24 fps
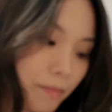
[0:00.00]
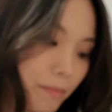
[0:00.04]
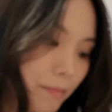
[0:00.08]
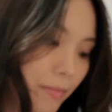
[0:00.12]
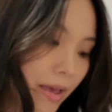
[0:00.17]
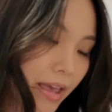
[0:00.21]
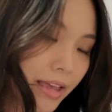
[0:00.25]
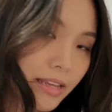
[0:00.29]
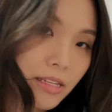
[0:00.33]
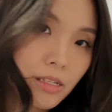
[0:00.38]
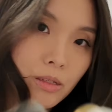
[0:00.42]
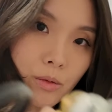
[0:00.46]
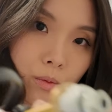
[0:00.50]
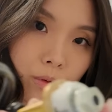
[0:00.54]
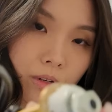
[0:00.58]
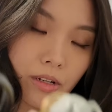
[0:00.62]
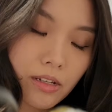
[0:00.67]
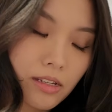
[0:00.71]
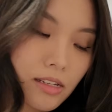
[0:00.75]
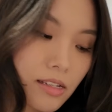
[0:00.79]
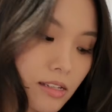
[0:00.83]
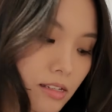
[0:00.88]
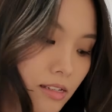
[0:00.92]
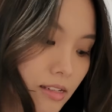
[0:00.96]
base
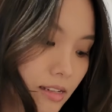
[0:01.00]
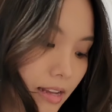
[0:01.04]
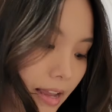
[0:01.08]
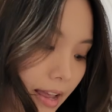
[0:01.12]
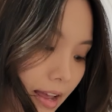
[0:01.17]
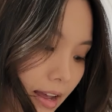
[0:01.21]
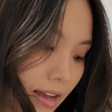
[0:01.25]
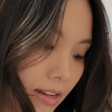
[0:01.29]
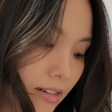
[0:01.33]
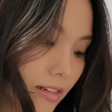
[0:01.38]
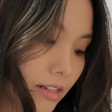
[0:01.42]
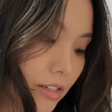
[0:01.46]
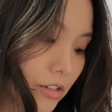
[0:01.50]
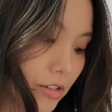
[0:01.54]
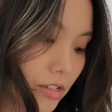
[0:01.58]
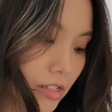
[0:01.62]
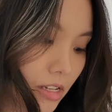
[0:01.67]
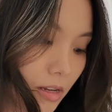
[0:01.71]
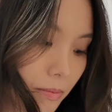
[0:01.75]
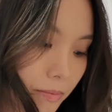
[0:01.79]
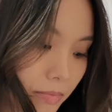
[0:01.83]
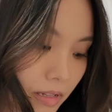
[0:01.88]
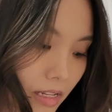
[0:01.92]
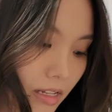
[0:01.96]
was, and it
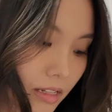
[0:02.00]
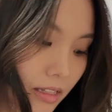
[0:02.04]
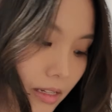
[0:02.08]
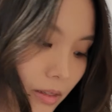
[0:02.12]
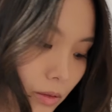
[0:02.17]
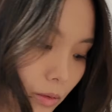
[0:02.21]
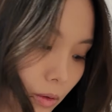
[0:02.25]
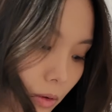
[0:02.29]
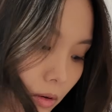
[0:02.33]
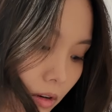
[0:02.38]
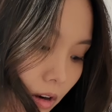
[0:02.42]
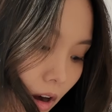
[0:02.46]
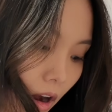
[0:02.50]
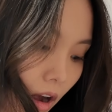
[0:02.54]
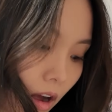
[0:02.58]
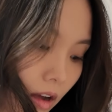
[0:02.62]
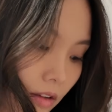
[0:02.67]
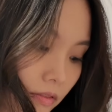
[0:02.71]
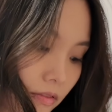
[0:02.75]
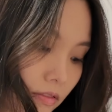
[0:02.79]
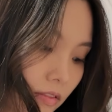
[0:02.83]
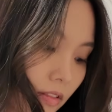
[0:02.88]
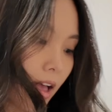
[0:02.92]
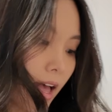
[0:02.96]
just completely tore
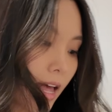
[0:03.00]
off.